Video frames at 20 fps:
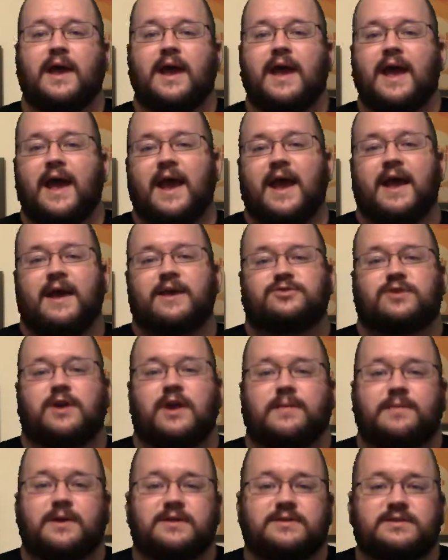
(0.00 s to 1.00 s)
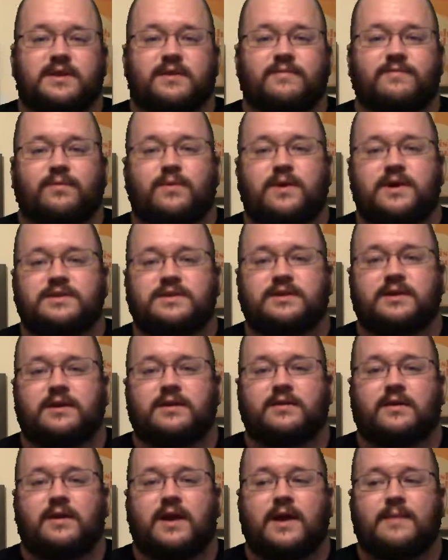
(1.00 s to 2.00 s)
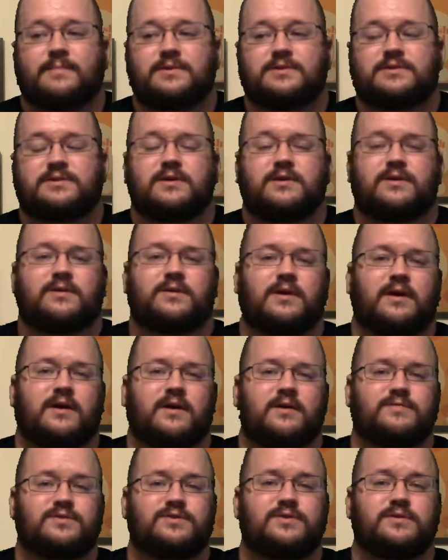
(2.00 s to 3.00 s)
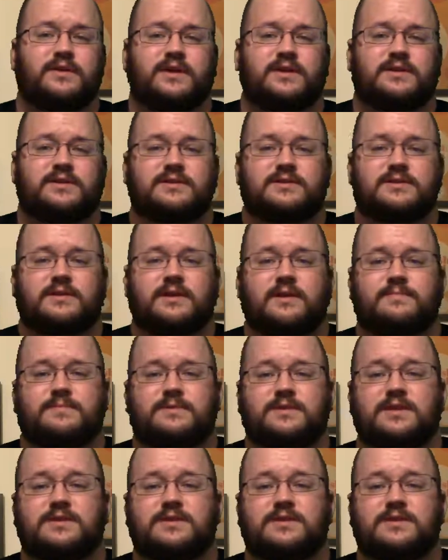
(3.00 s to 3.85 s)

Hey, Trampions, thank you for watching another episode of Too Late to Sleep.